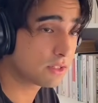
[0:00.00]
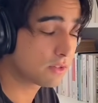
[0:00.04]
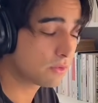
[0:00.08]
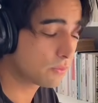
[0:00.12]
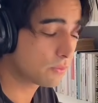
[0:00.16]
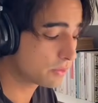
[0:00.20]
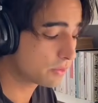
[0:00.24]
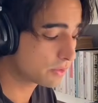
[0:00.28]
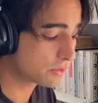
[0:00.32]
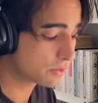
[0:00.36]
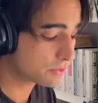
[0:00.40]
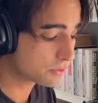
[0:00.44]

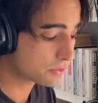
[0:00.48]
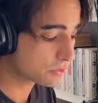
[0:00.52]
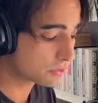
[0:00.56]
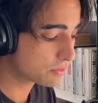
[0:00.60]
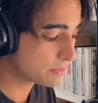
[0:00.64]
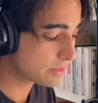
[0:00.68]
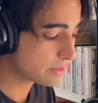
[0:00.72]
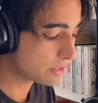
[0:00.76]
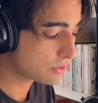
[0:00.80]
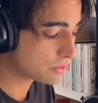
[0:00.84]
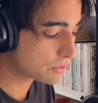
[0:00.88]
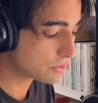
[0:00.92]
We're going to be
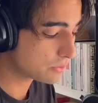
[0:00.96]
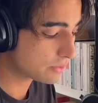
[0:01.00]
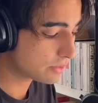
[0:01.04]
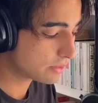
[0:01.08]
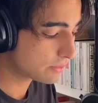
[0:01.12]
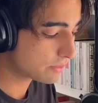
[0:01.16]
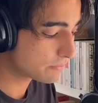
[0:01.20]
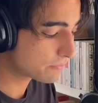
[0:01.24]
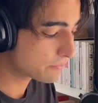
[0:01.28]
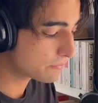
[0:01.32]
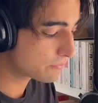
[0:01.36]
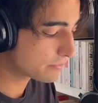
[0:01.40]

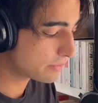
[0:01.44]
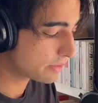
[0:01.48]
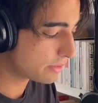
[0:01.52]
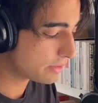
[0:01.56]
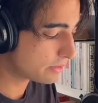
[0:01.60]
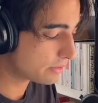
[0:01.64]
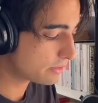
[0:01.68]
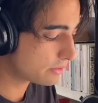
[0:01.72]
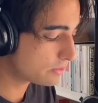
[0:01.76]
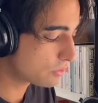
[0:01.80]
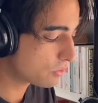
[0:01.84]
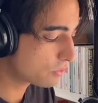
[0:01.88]
doing
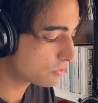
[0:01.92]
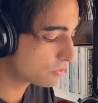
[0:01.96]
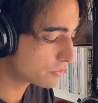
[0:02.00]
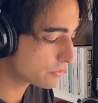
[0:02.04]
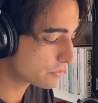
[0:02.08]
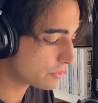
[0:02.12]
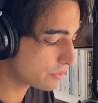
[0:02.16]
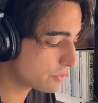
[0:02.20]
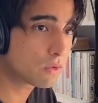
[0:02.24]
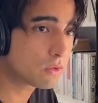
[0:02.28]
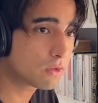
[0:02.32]
an overview